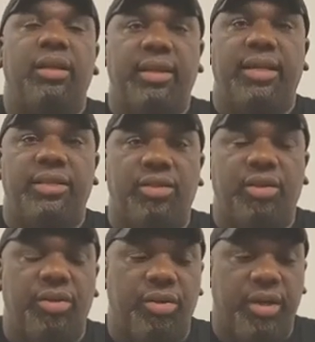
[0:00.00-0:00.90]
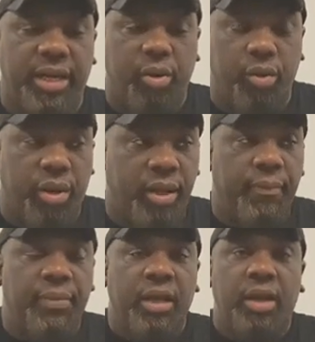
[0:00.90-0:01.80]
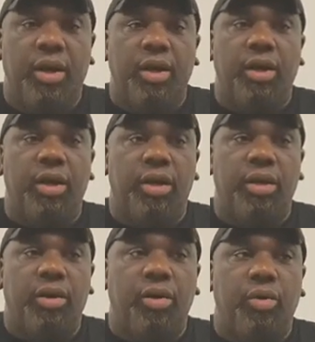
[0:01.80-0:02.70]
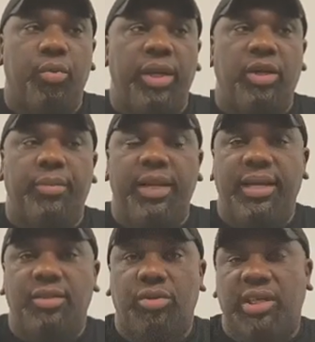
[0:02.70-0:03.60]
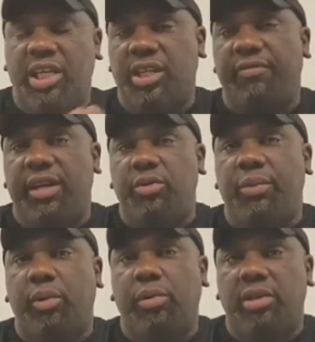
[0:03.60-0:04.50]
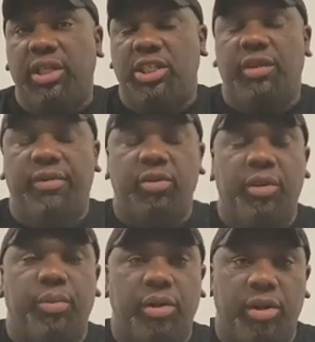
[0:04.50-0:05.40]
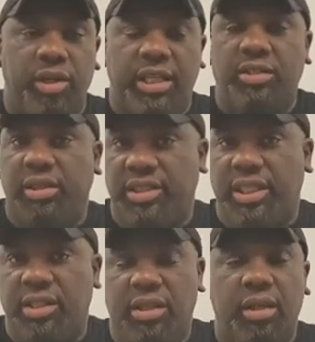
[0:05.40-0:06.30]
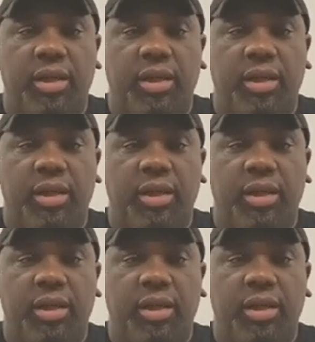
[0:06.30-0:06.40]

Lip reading: that I hold. We'll come next, cash and valuable in transit.